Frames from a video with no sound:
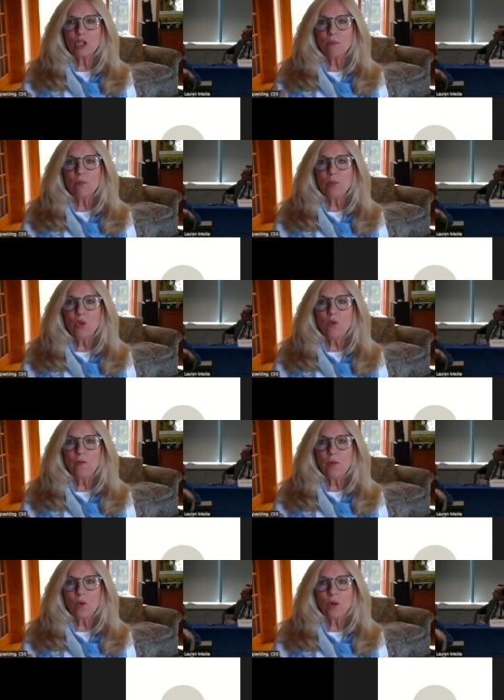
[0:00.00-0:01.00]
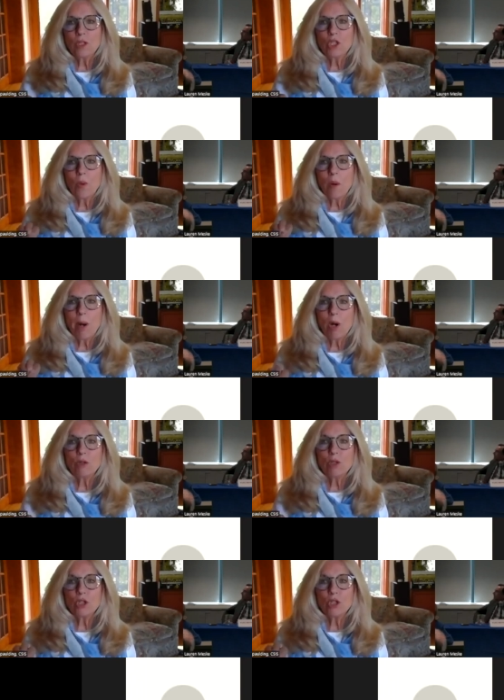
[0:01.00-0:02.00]
to move the world to a
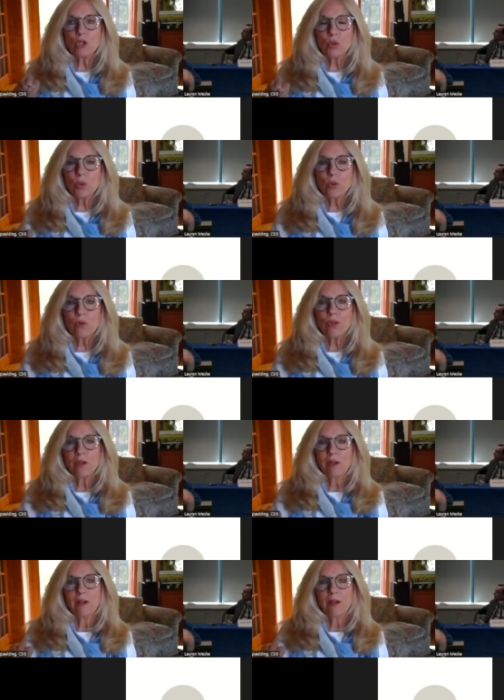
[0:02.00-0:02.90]
post truth